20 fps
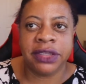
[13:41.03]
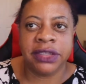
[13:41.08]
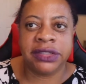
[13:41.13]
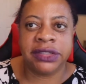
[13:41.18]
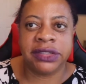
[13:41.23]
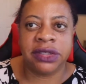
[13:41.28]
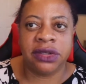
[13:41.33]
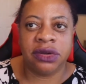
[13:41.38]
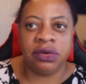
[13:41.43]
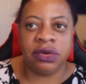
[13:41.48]

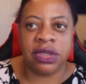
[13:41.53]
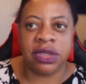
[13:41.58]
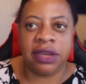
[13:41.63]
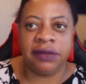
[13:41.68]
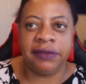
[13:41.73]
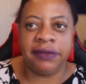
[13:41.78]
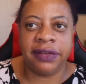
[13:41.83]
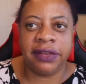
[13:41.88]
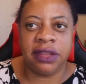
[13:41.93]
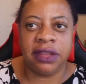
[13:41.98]
So
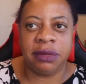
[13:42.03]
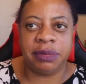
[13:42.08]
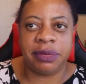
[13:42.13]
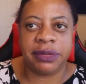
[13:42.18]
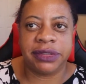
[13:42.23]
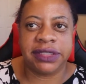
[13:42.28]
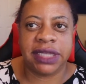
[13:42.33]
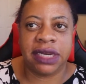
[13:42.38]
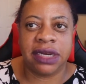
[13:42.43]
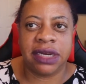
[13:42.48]
given the
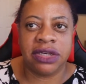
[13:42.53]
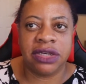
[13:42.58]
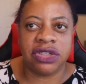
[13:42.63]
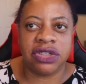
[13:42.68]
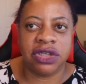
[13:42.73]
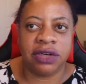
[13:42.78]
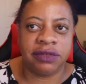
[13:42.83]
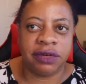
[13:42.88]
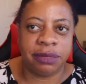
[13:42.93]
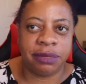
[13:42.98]
percentage
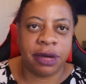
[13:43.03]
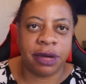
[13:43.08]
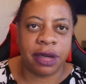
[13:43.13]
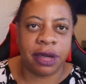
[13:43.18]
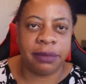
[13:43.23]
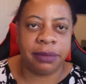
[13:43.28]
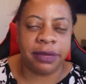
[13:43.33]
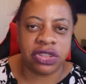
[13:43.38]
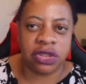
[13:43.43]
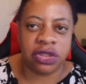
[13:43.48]
of our
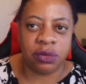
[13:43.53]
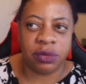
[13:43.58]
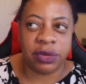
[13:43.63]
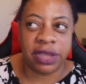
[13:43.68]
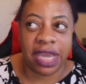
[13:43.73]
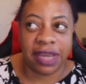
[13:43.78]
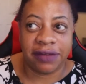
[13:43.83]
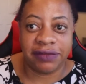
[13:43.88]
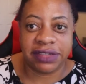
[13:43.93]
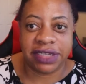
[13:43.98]
population that
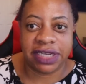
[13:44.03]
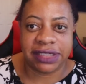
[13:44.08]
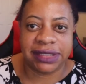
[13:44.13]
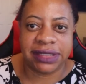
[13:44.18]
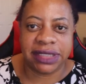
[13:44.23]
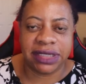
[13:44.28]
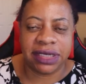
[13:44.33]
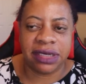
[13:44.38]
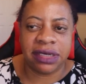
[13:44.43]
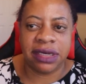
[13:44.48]
we have
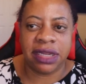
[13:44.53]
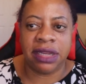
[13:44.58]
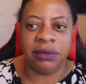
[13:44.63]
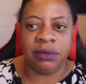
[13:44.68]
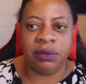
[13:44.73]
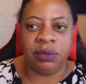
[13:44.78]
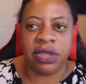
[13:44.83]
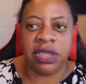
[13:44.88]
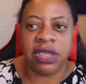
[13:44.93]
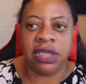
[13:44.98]
tested,
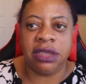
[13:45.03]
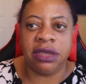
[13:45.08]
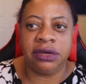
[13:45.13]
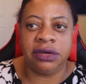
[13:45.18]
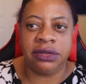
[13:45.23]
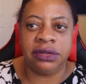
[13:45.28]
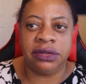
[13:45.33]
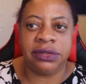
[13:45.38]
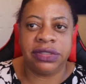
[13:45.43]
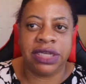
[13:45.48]
and we
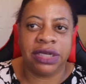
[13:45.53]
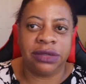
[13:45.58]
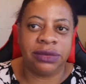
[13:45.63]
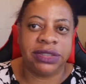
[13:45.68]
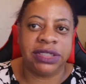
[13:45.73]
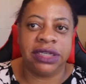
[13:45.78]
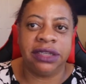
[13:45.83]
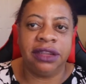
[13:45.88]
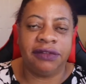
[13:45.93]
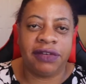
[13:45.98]
are
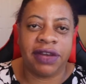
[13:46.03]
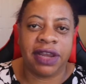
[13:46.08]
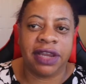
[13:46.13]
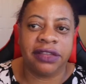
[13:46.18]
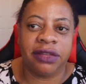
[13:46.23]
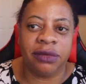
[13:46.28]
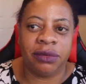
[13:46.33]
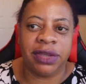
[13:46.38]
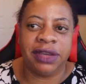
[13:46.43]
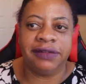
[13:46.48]
touting the
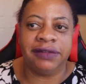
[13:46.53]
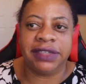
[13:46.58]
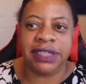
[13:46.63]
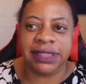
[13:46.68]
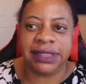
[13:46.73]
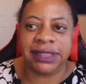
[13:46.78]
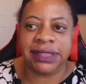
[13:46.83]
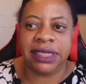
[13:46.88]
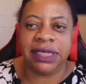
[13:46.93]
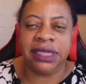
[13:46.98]
fact that we have
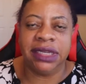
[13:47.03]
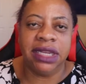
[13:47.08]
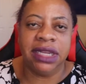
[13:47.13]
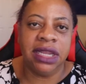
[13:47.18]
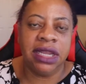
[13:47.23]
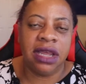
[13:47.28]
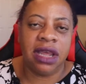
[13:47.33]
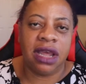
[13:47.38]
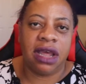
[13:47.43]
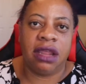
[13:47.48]
tested
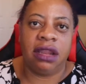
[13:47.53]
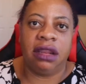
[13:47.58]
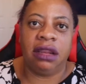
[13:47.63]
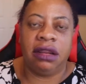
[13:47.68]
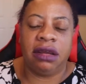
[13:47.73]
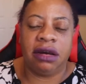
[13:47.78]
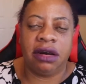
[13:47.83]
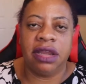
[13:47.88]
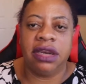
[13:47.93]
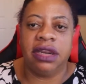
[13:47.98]
a
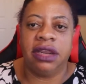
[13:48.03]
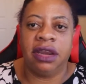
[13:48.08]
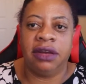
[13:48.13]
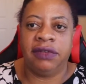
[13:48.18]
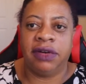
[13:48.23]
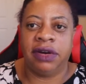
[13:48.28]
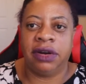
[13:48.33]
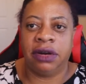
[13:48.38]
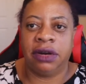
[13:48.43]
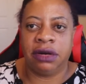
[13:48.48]
lot of
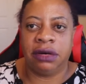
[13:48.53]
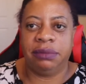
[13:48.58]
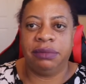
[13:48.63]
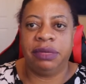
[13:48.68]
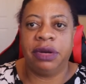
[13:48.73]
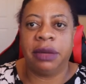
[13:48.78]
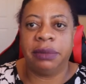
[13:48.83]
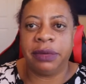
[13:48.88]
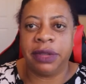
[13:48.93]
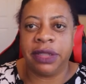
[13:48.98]
our
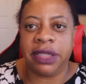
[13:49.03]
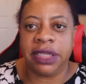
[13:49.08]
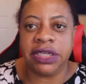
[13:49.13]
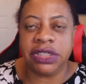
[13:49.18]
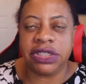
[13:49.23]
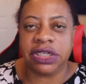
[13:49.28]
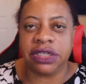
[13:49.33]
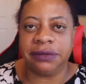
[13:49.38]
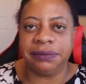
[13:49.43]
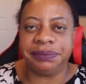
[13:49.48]

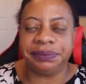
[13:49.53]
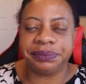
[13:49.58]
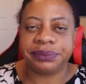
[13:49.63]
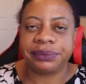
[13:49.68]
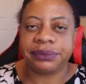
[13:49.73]
population,